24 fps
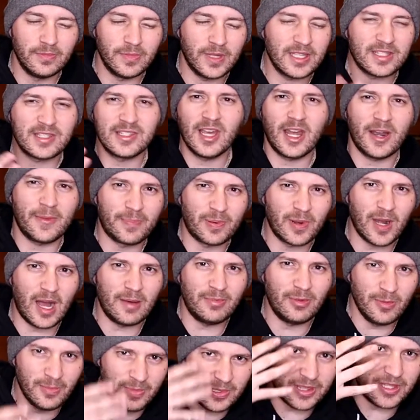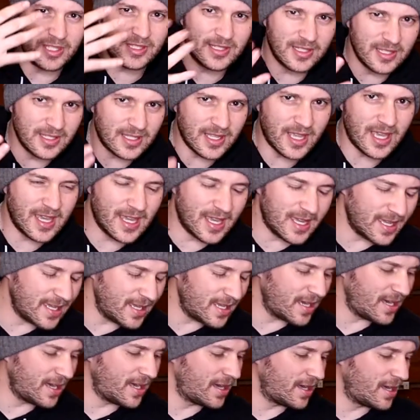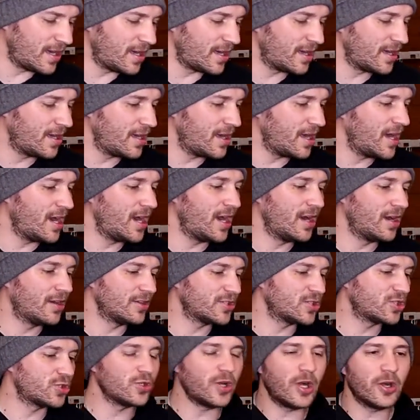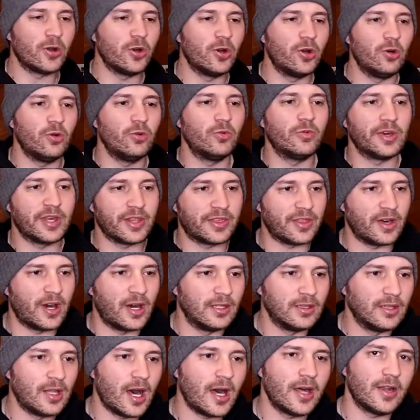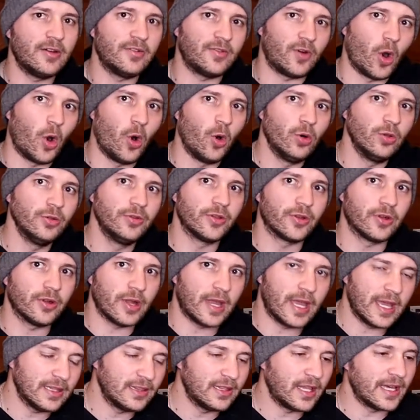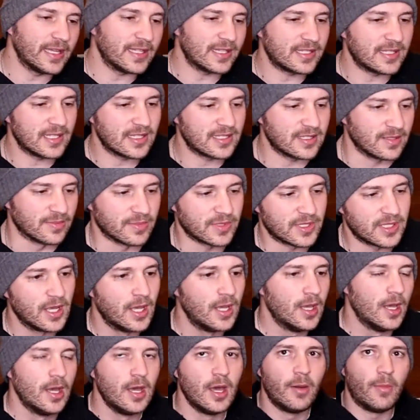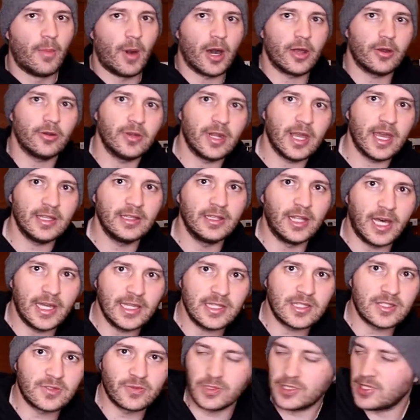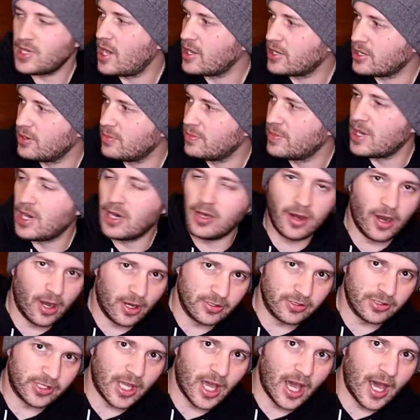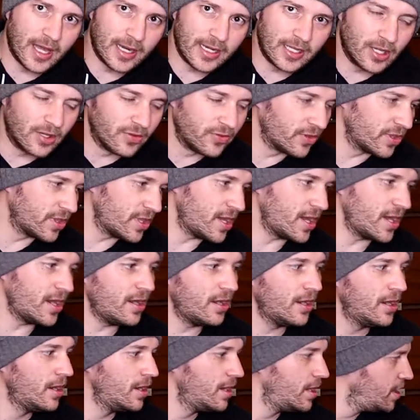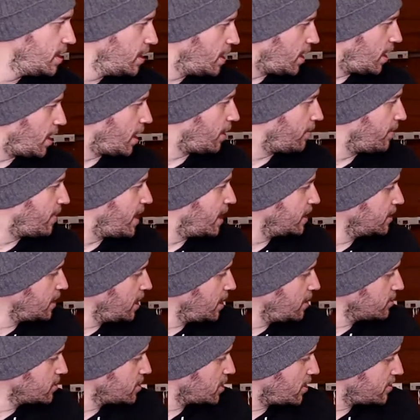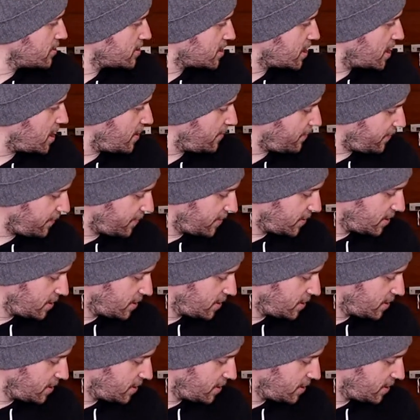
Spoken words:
it's not a problem, but this is a struggle with a lot of older headlight systems. Modern headlights, we're talking about our Ducati over there. Hello, Joseph.